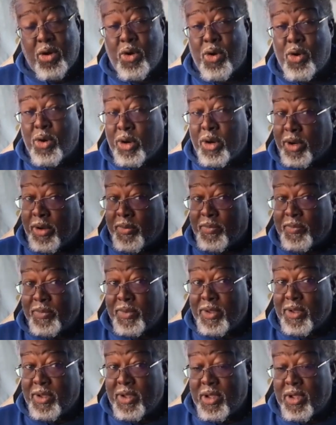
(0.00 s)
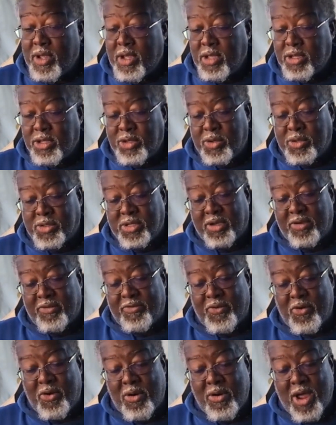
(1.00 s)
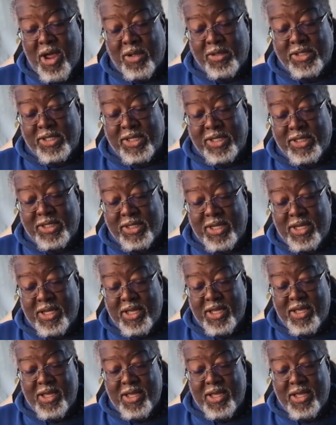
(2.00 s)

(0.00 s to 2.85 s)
or using four ounces